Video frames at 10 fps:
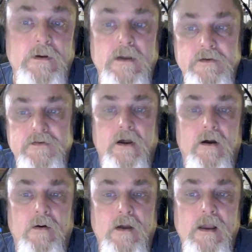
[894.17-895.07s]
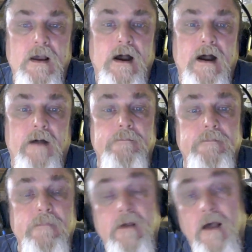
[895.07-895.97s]
So um,
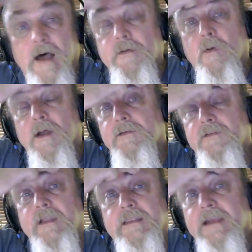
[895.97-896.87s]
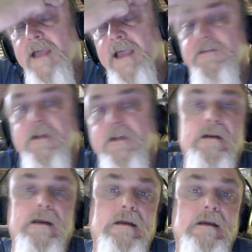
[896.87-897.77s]
other ones that they tested
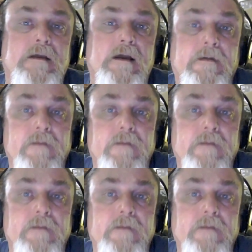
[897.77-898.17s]
in the